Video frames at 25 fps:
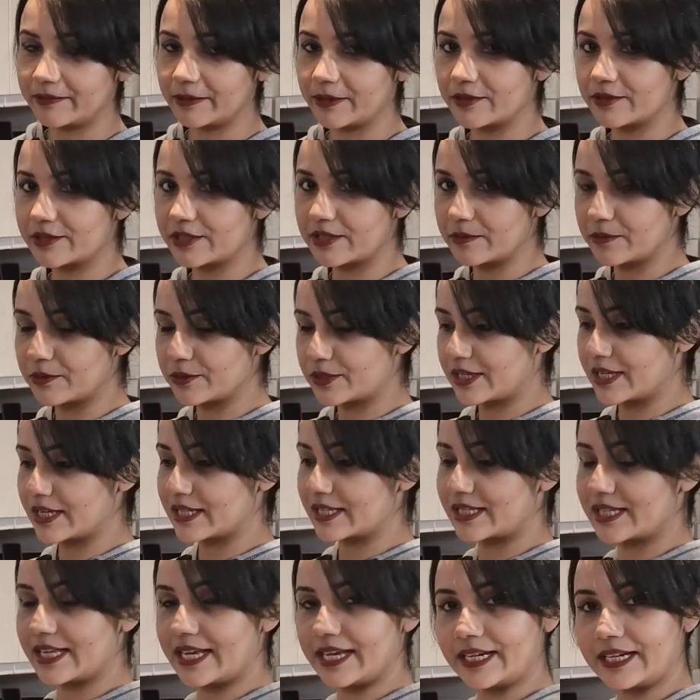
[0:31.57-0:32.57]
Because samosa
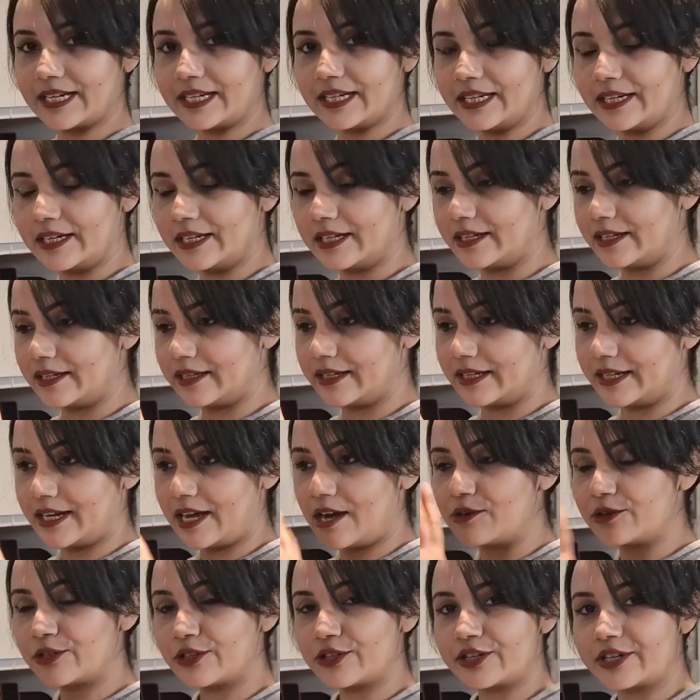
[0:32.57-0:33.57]
is like an
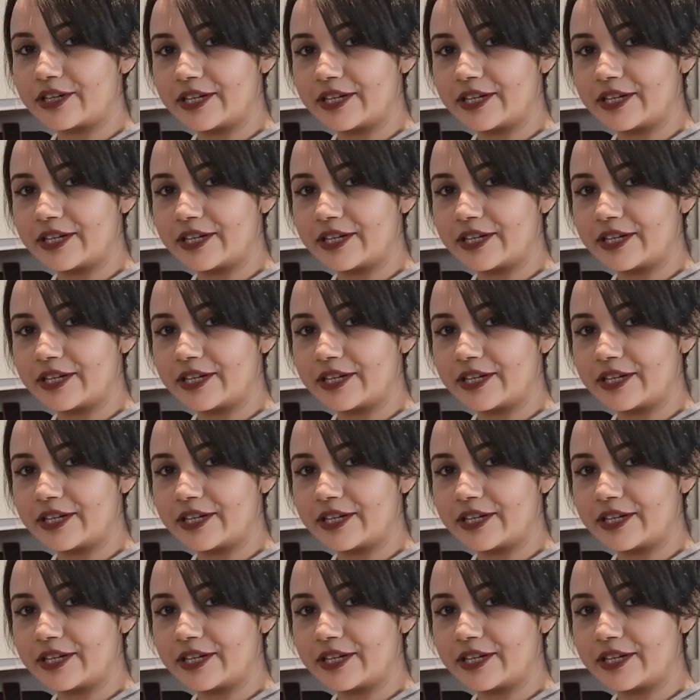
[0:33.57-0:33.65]
outer